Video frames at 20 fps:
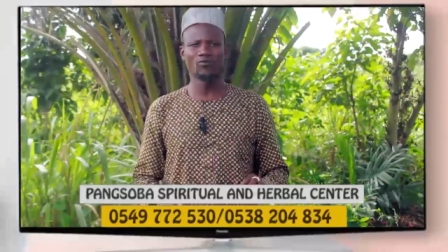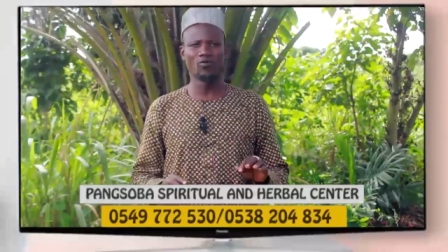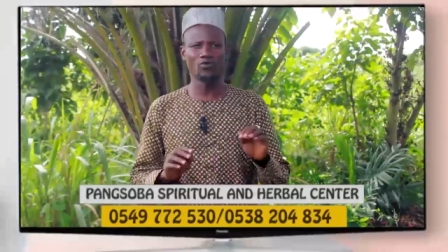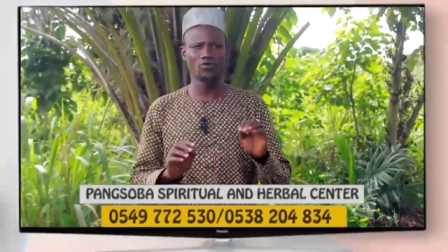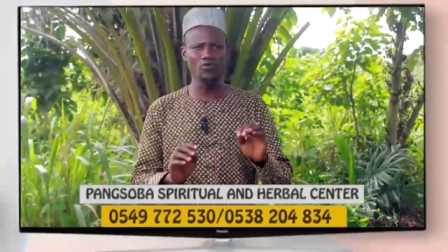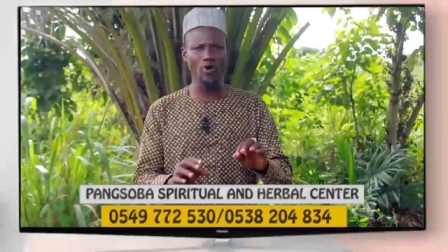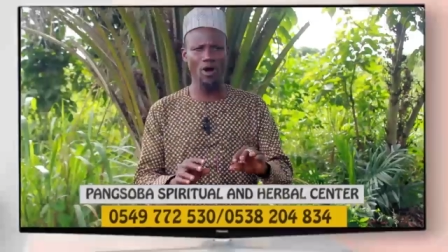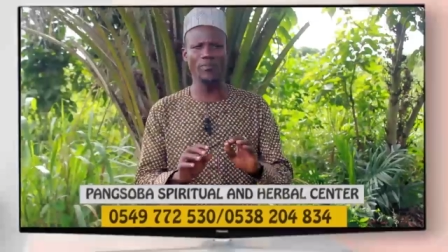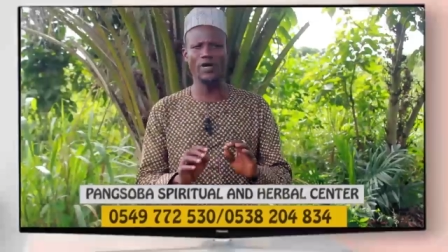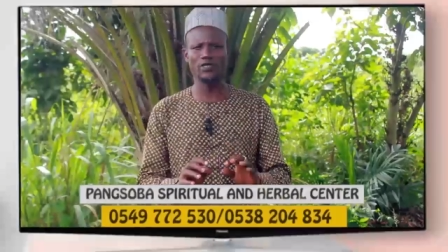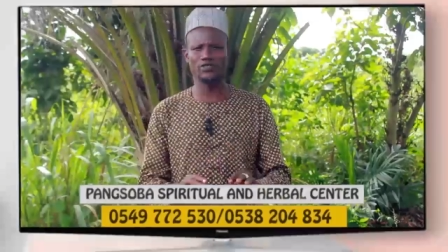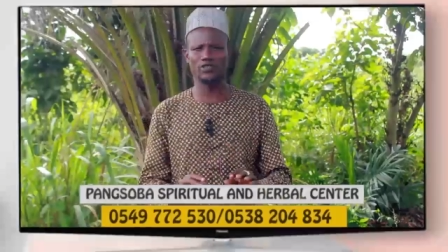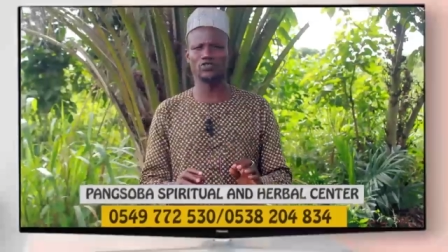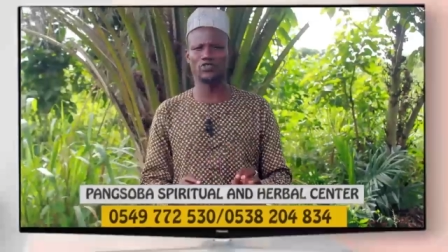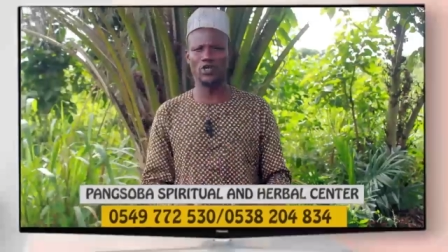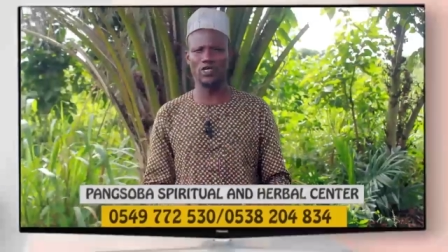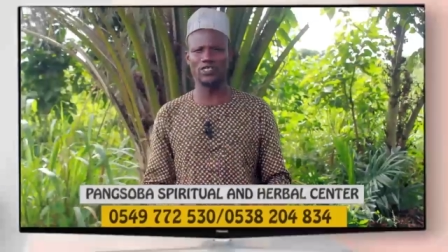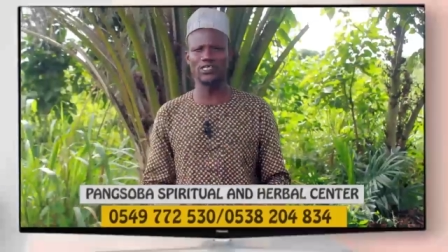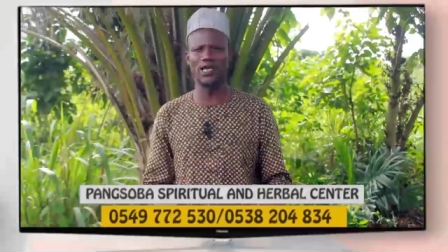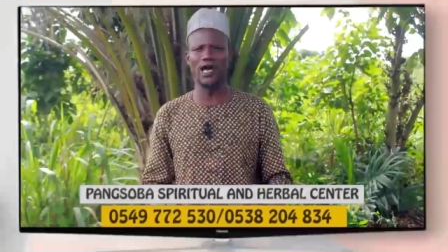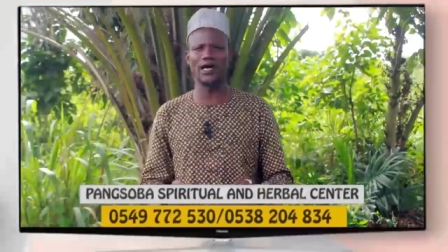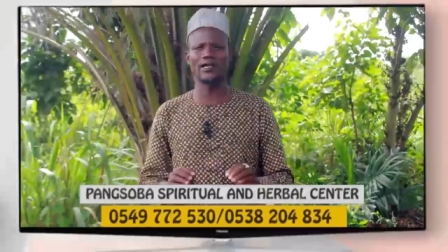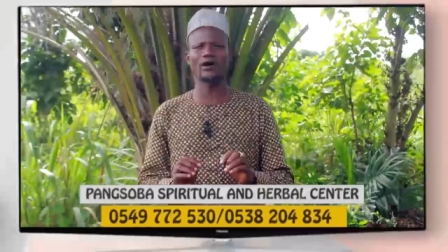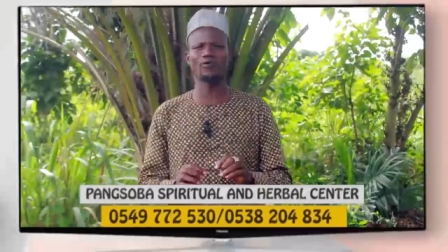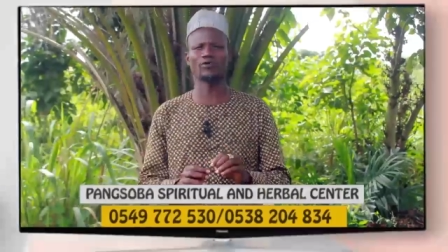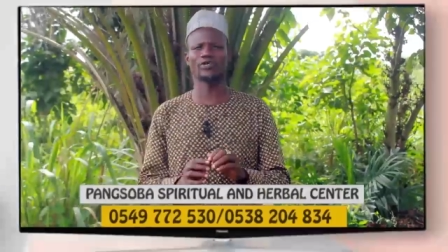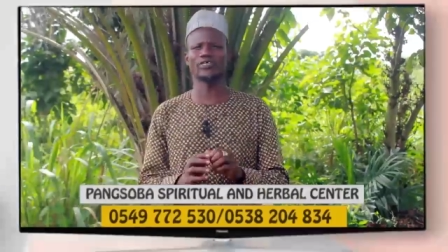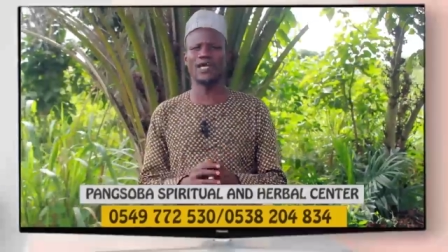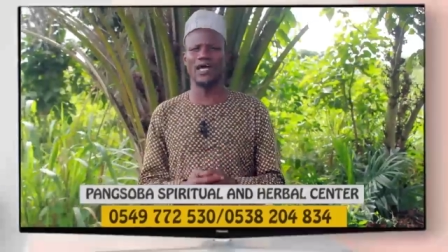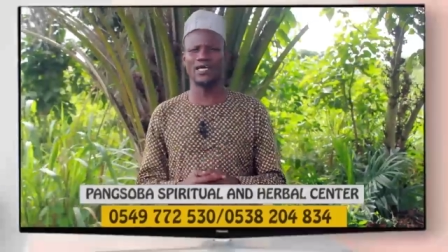we know much to tell you, and
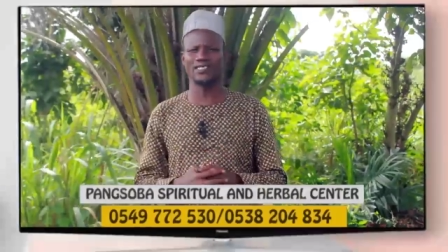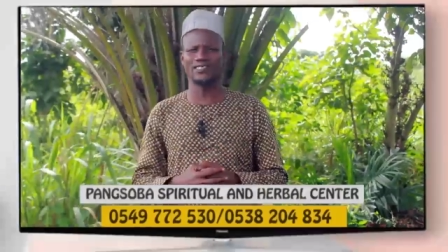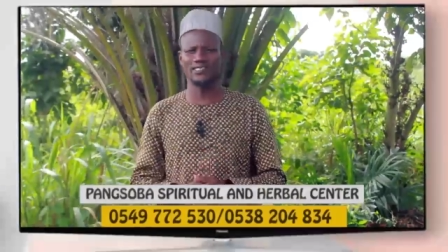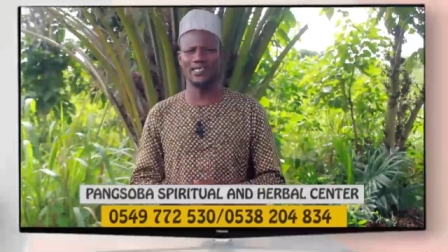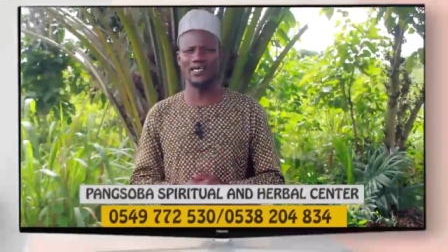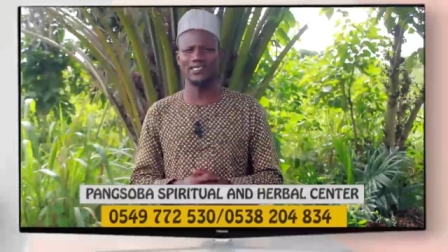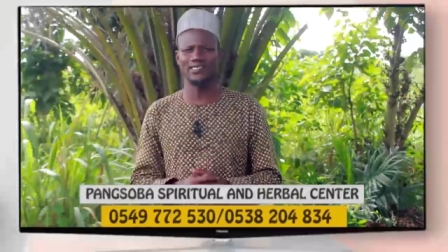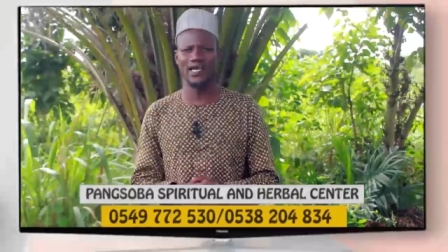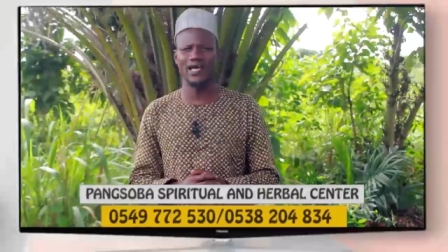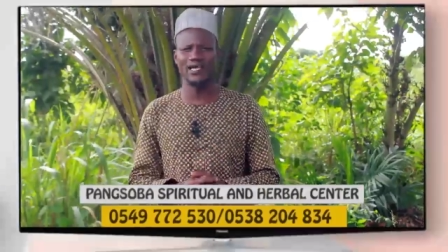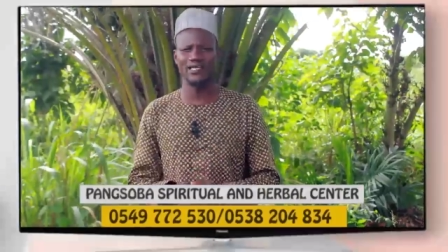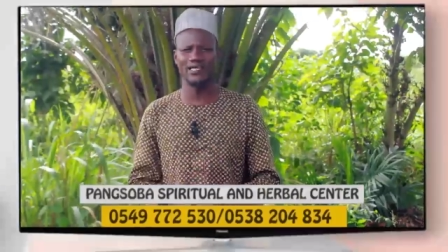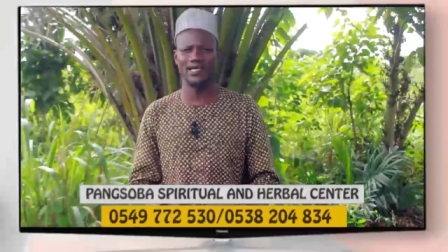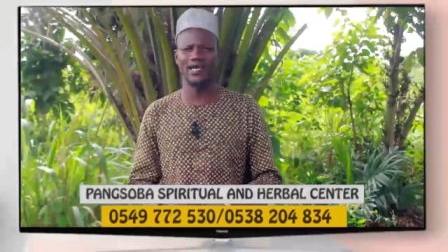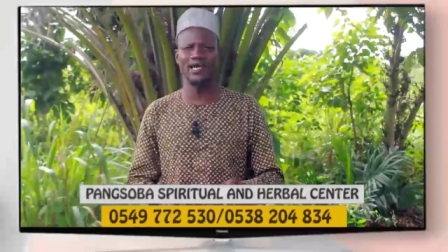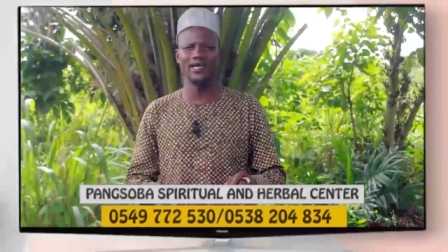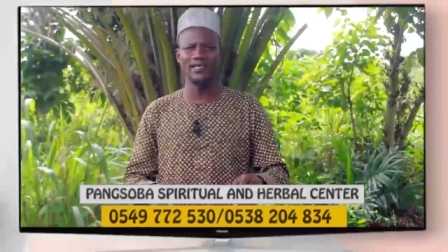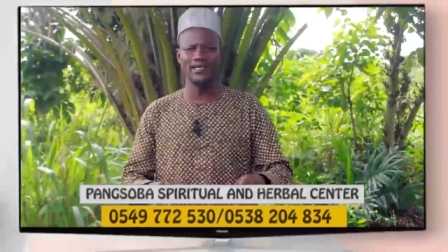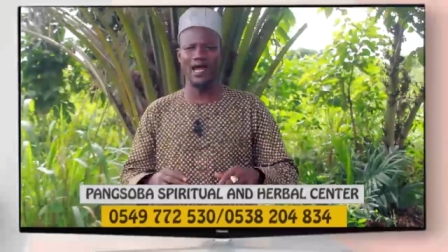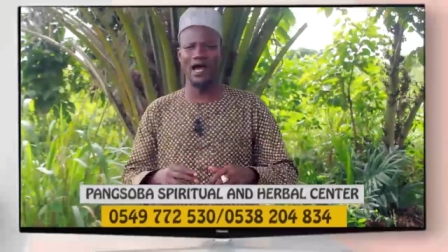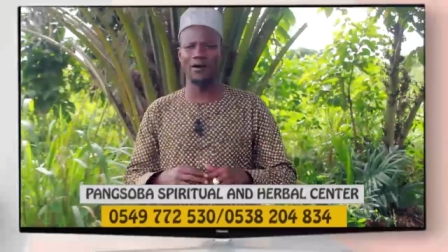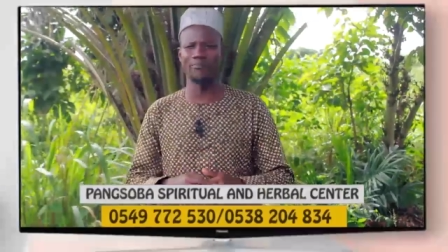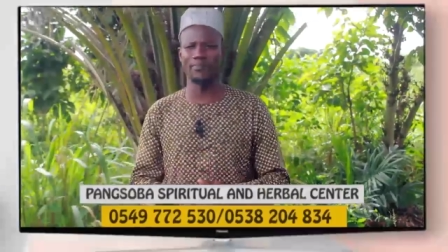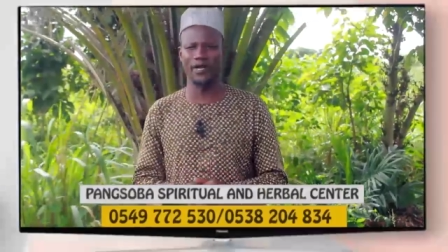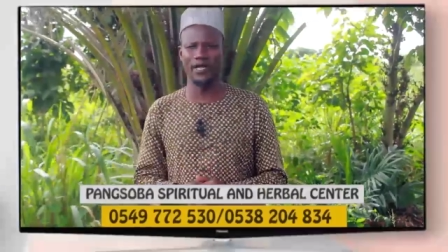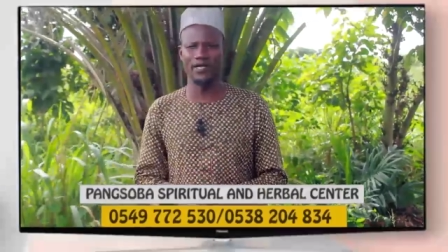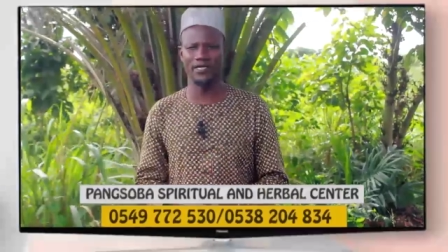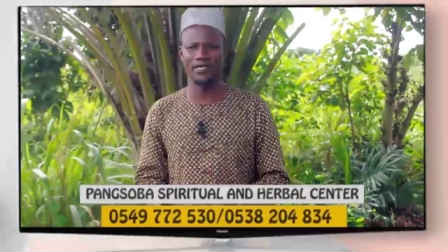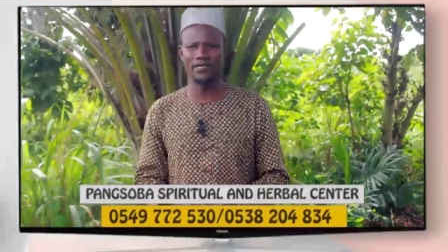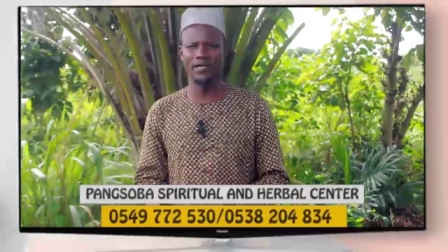now they are said that they had the Edia
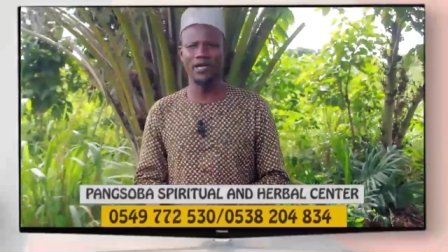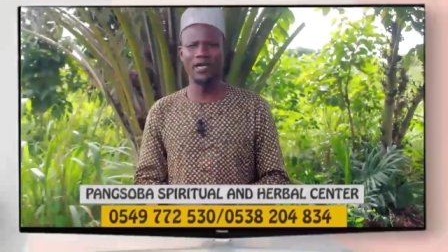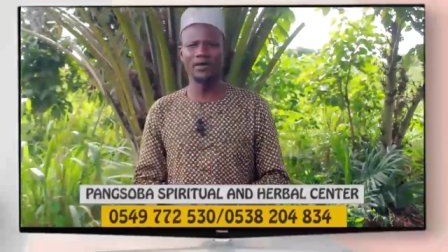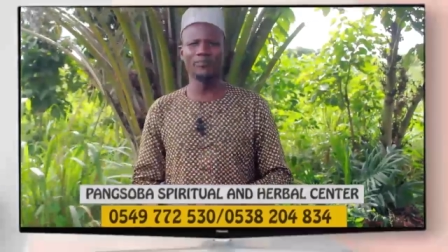Braye.